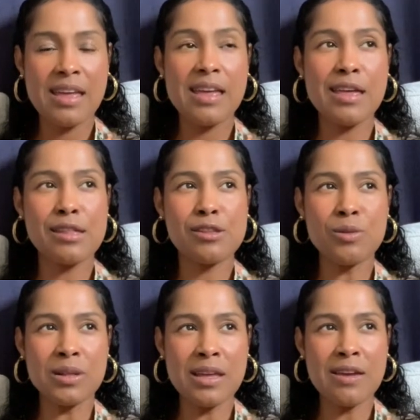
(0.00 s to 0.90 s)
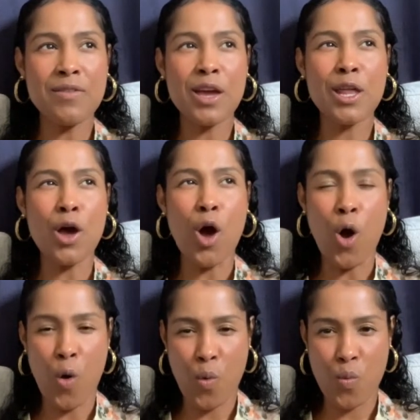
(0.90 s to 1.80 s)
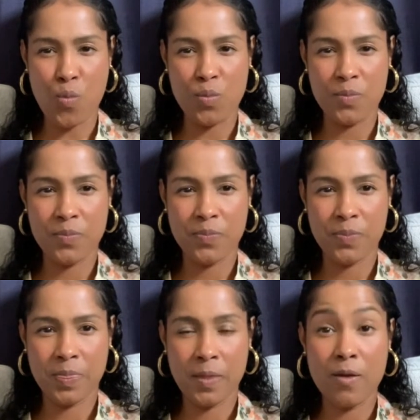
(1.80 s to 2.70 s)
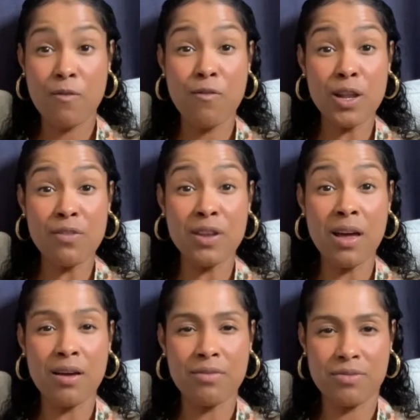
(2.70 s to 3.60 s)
is to live in a home full of love